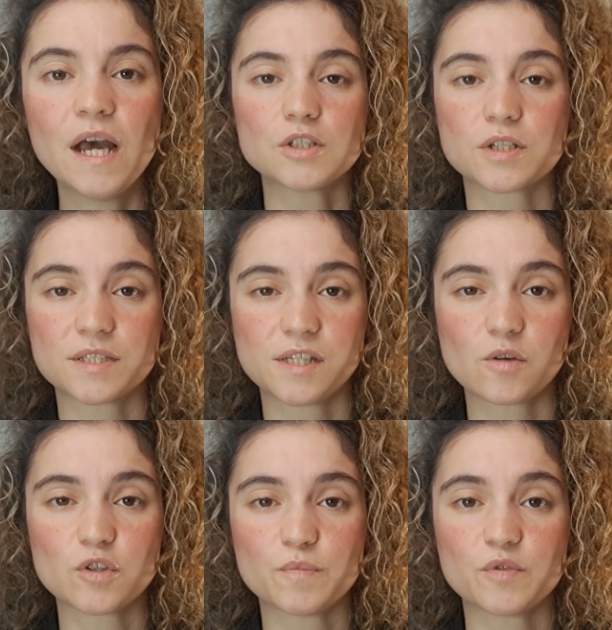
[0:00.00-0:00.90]
to
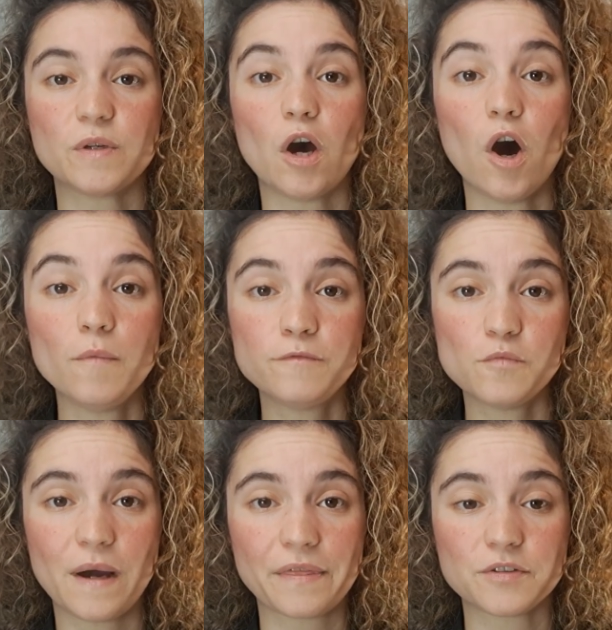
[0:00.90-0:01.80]
distinguish between harmful
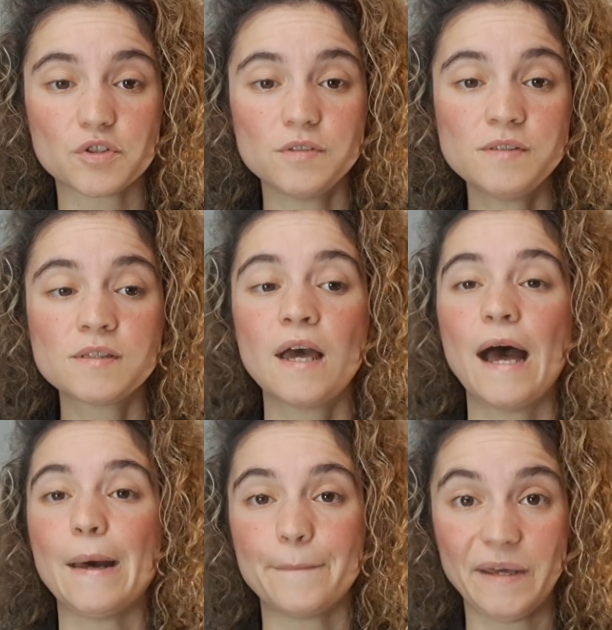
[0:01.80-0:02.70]
pathogens
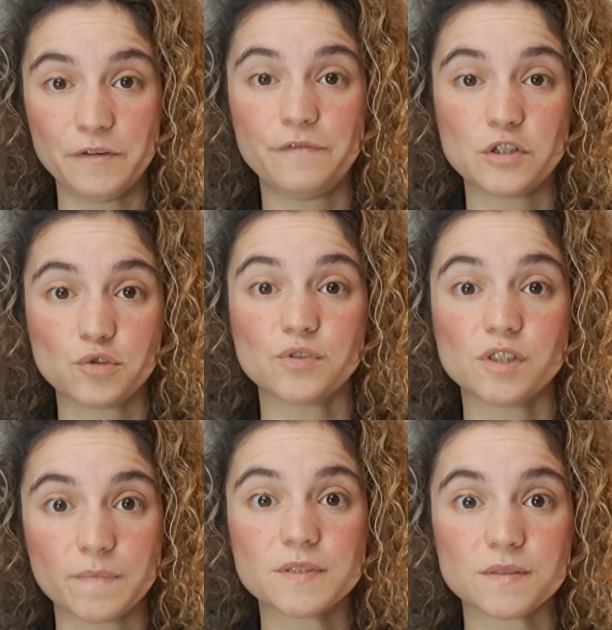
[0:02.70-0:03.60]
and beneficial
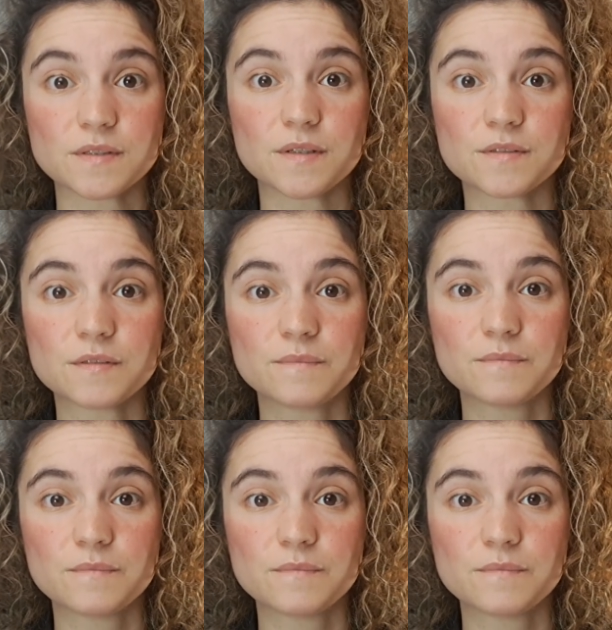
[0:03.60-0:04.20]
substances.